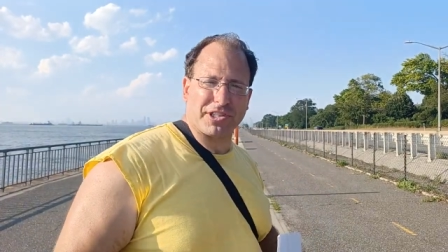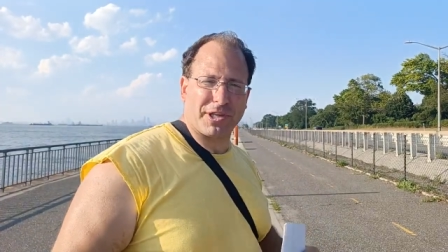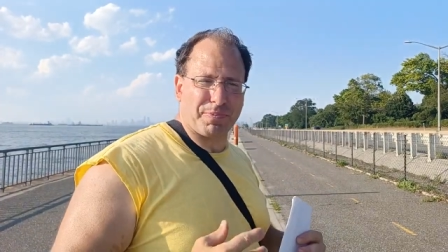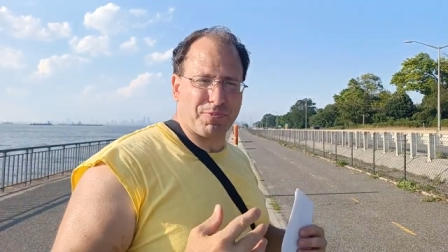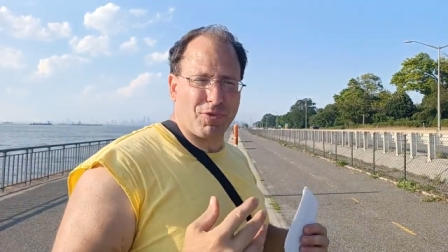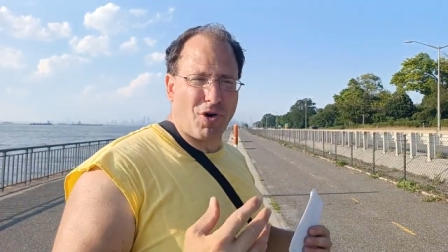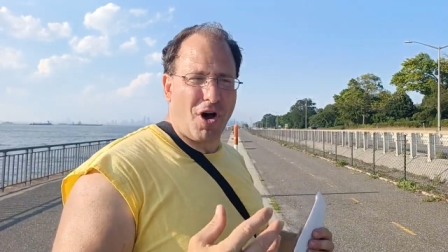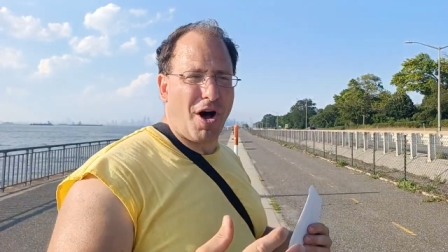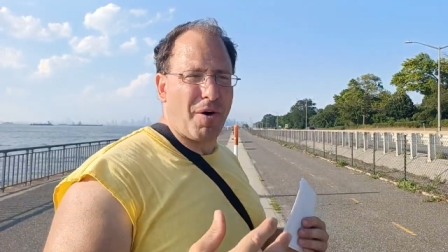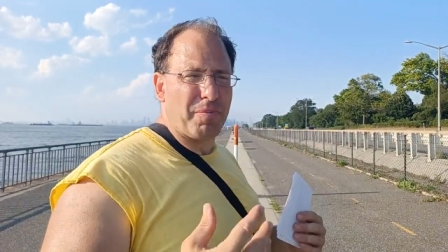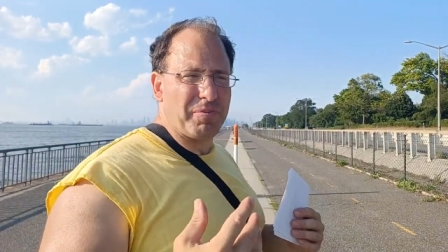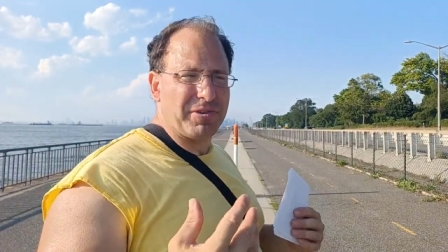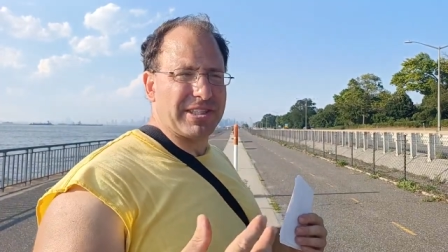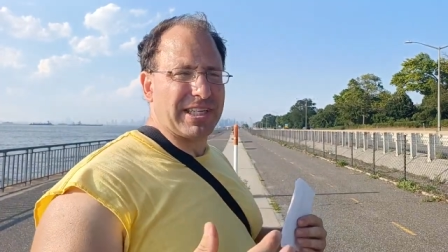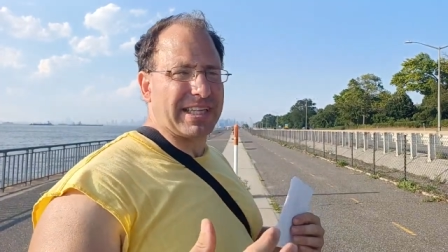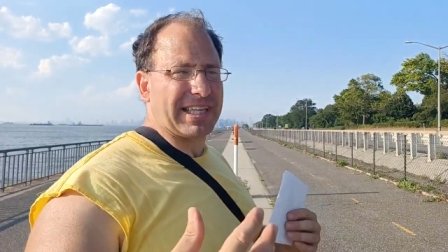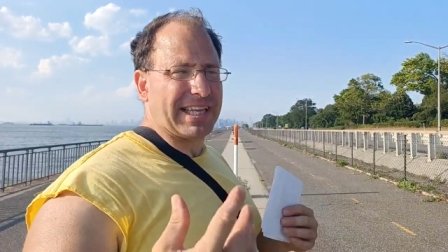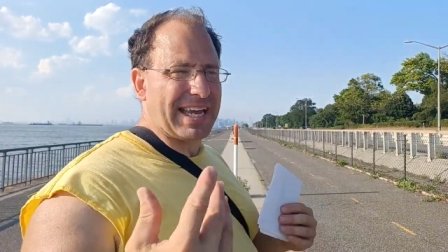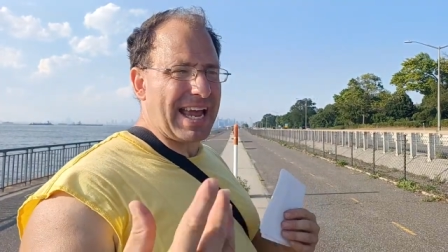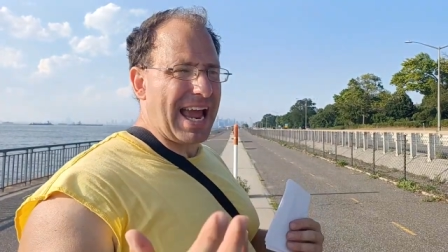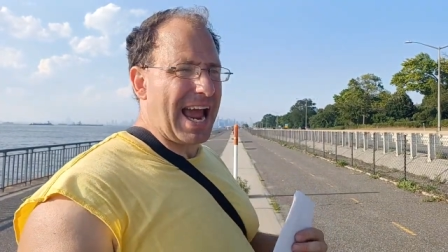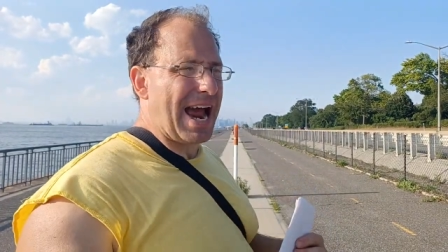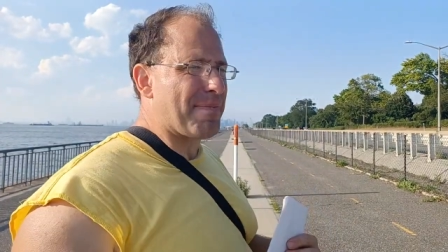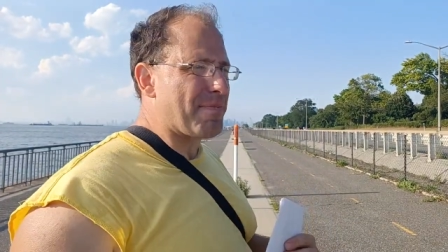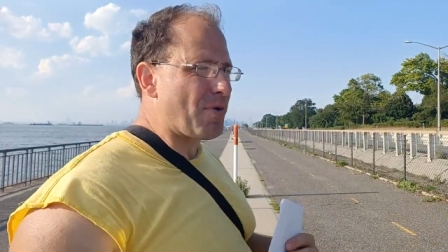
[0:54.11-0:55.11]
The problem is that
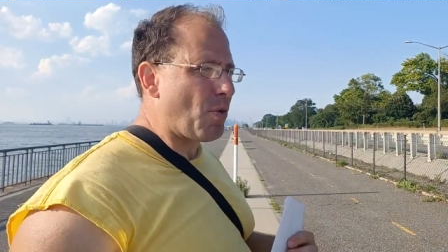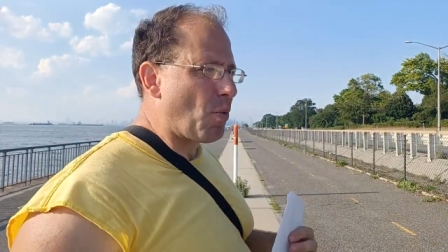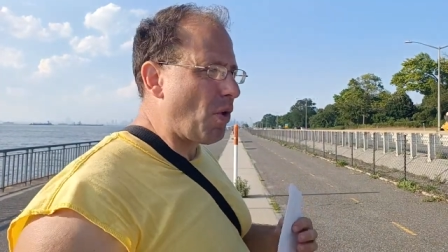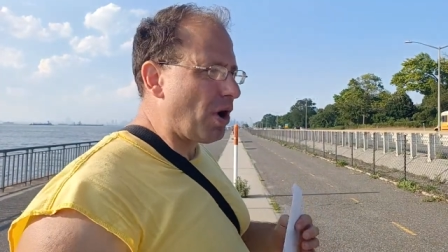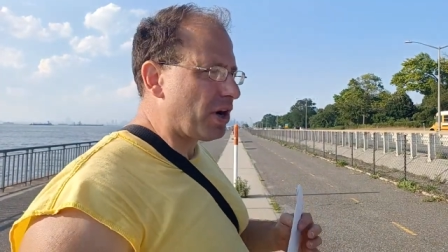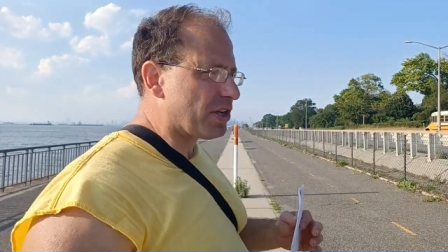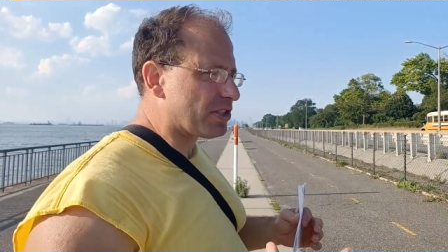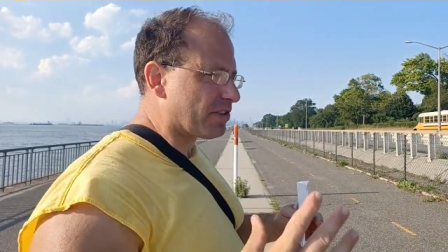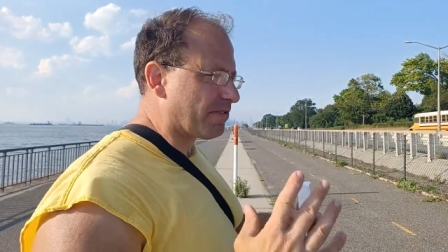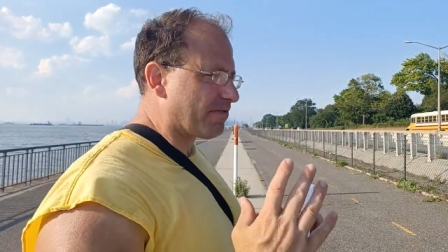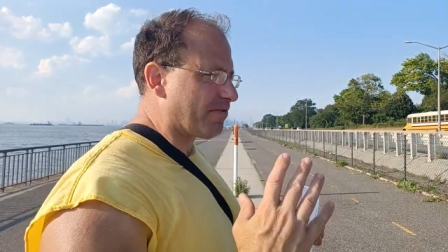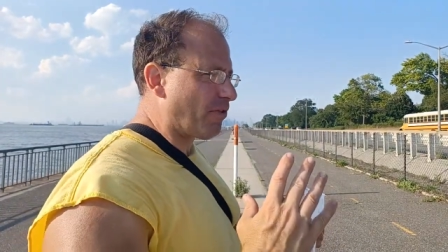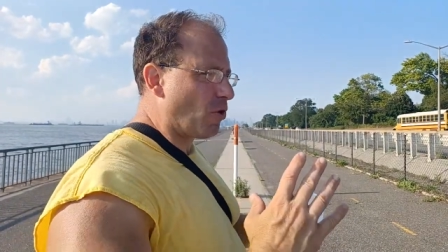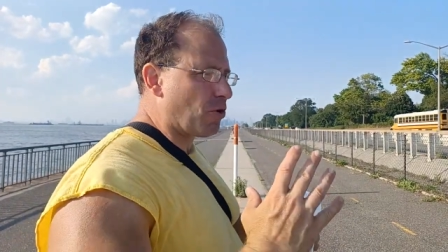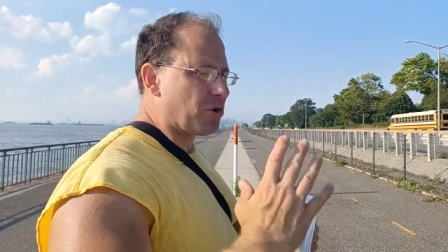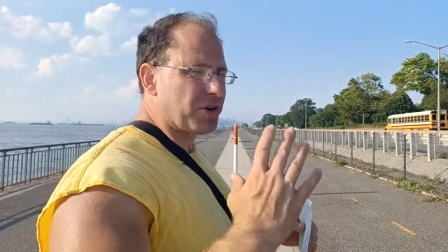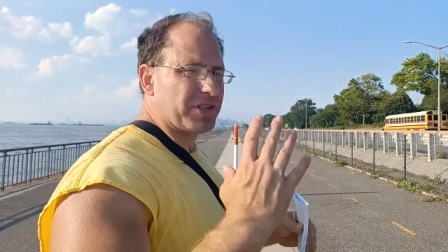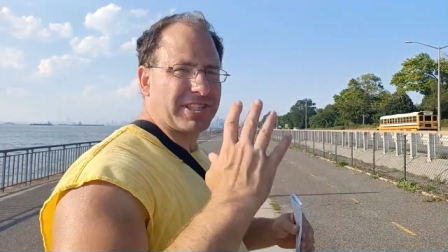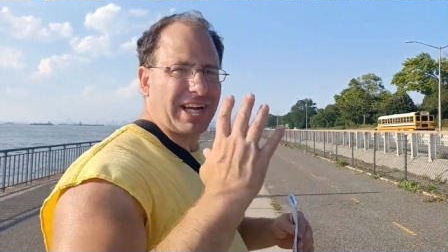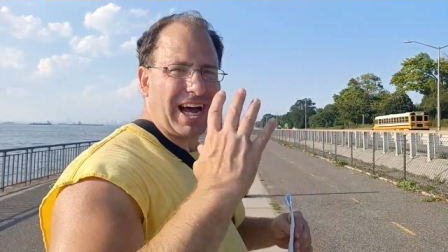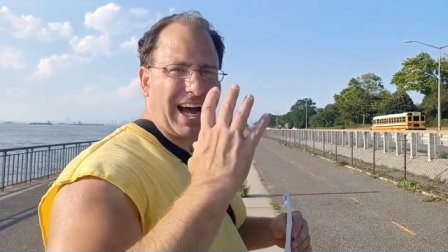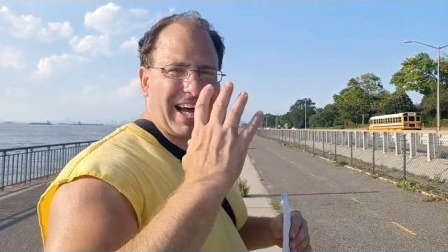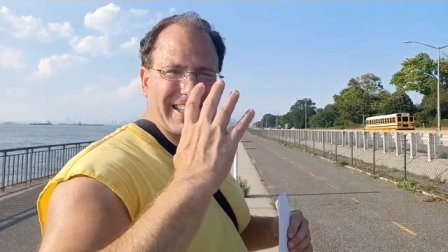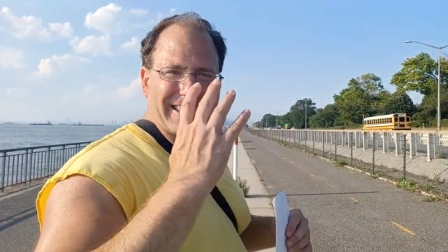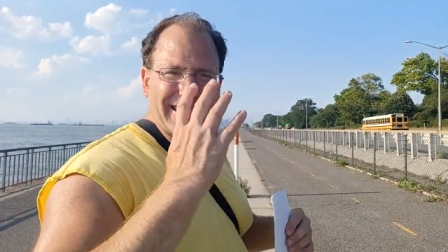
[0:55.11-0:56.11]
the camera wants to focus
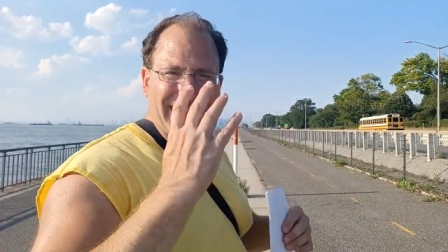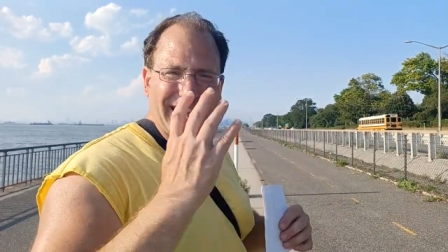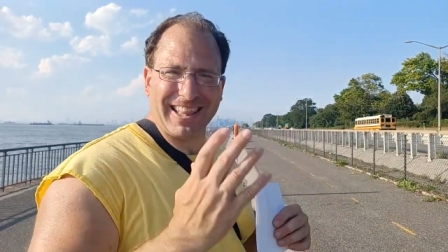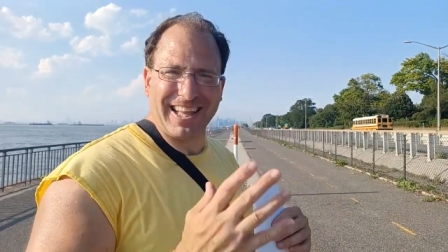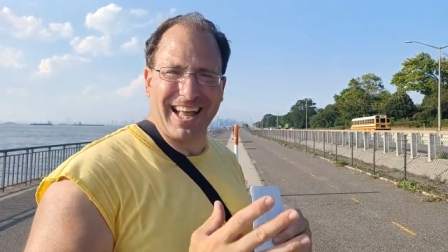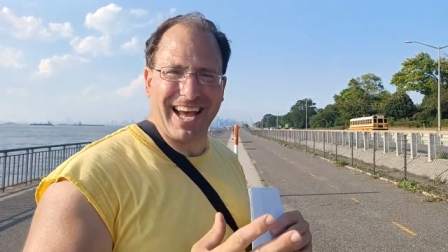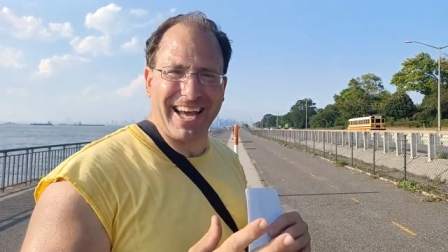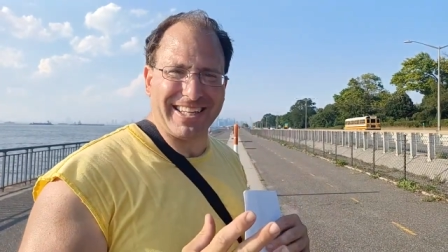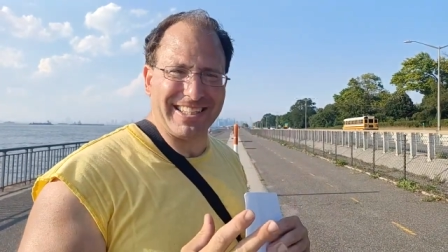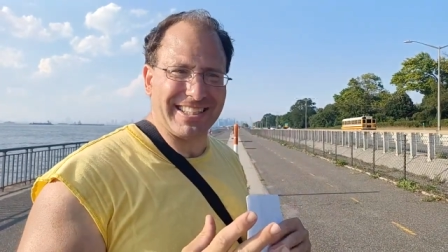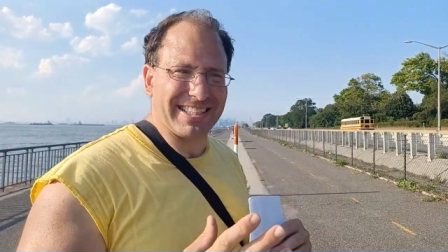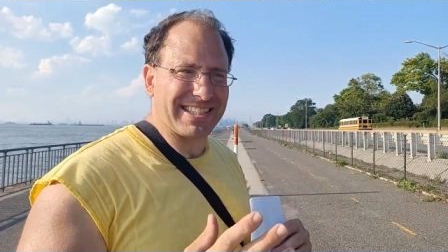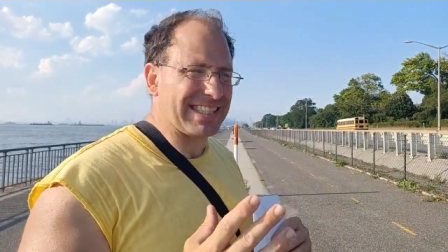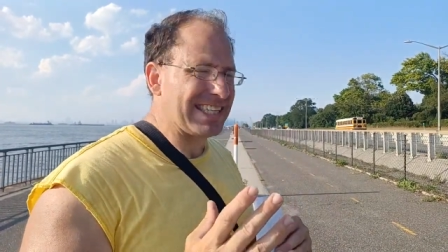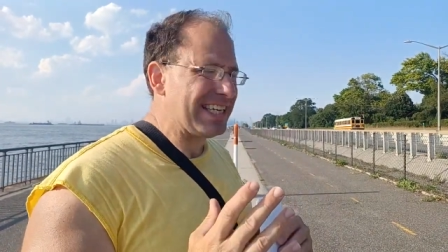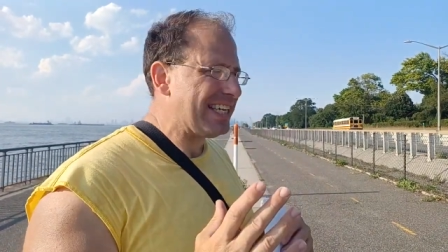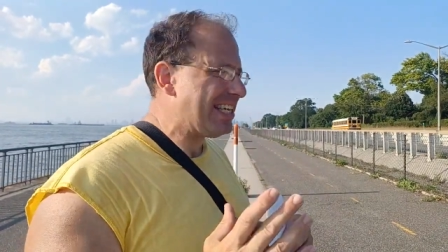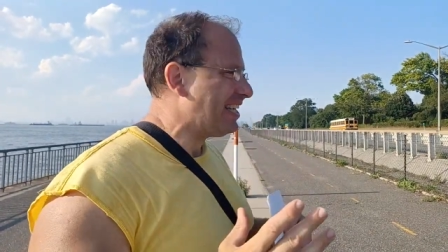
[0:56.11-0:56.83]
on the lens